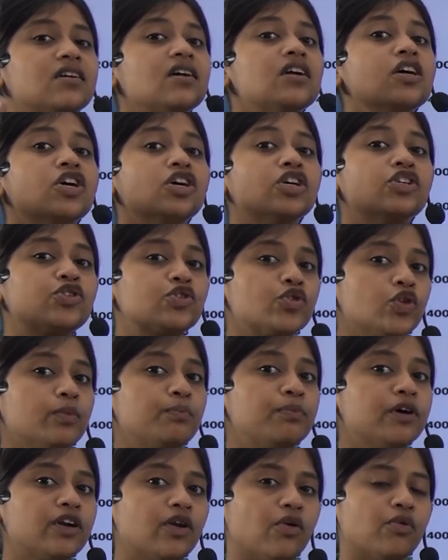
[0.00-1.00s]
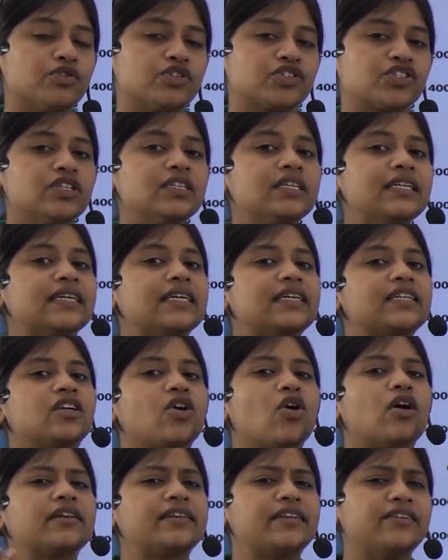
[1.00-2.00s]
the super ocean, it
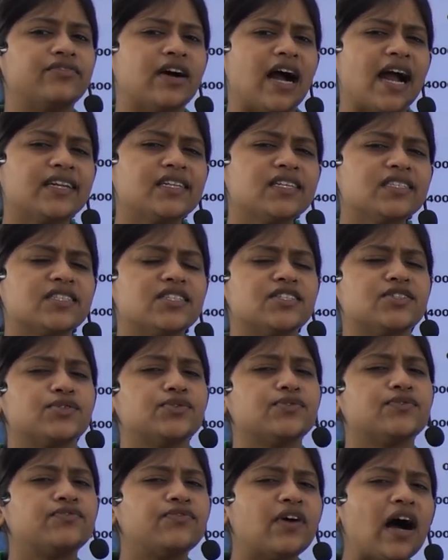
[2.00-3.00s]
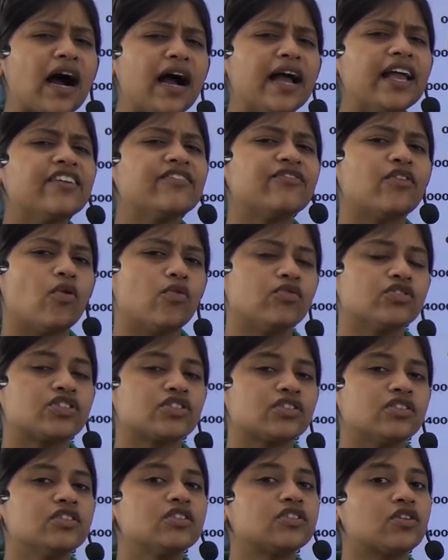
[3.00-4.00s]
got divided into five
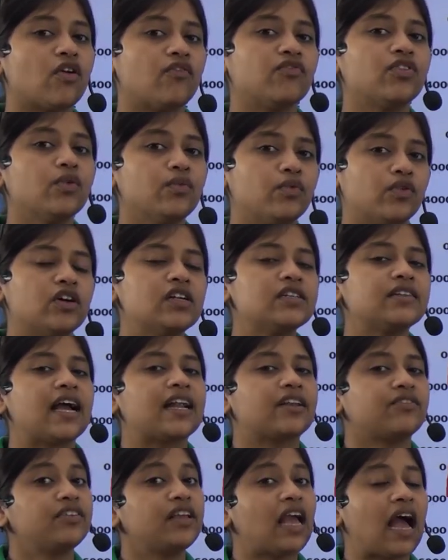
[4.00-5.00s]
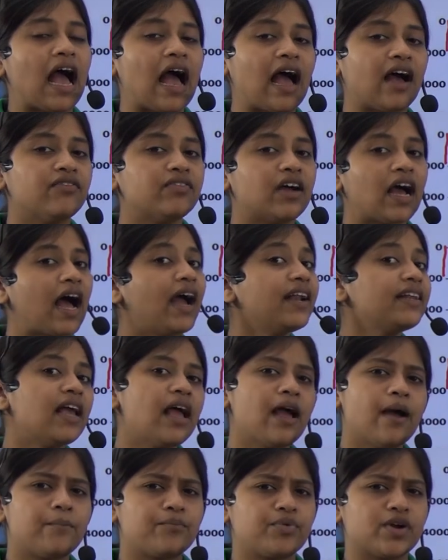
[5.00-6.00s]
oceans of the world that we have at
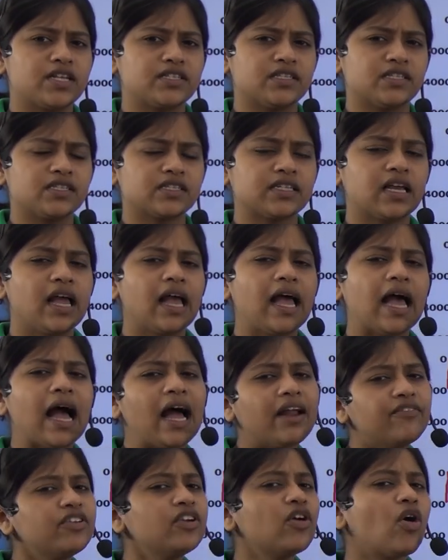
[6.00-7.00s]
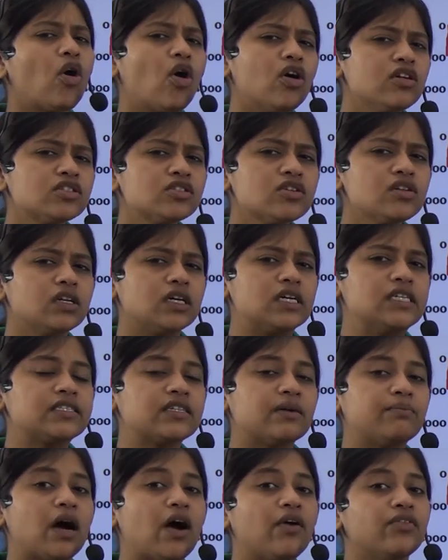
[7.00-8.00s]
present. And we also
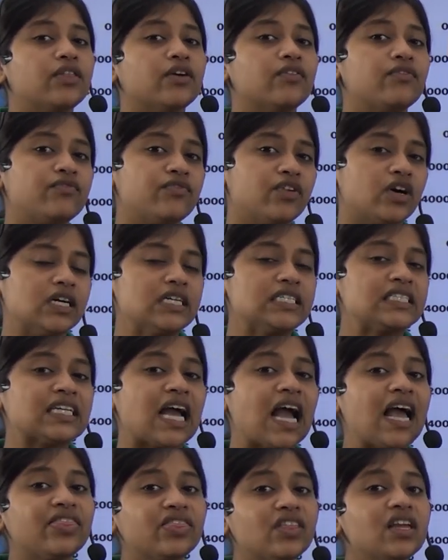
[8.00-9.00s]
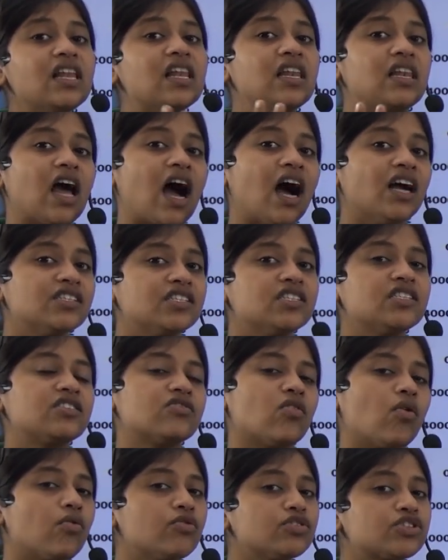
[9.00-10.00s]
learned about the first and the
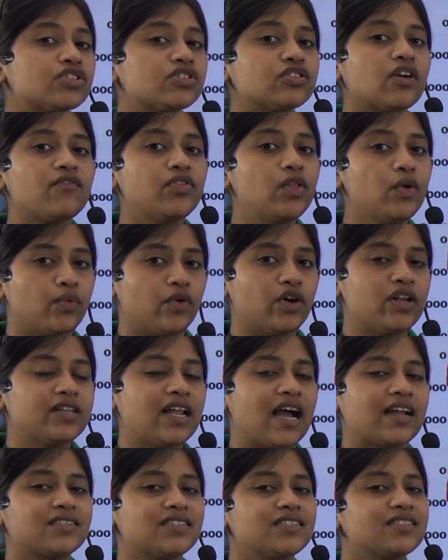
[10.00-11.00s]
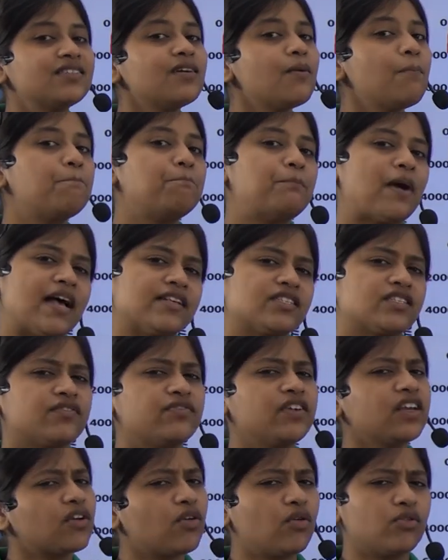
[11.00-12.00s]
largest ocean of the world, that is the
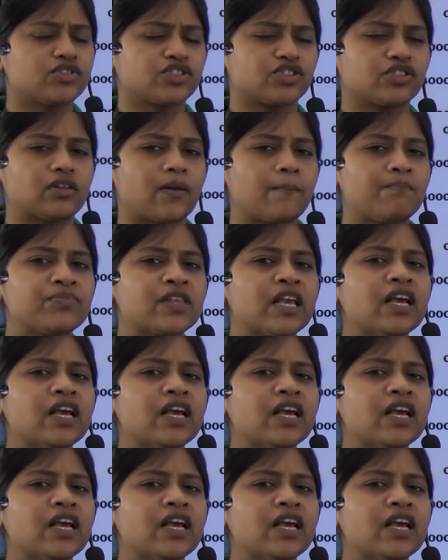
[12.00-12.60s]
Pacific Ocean.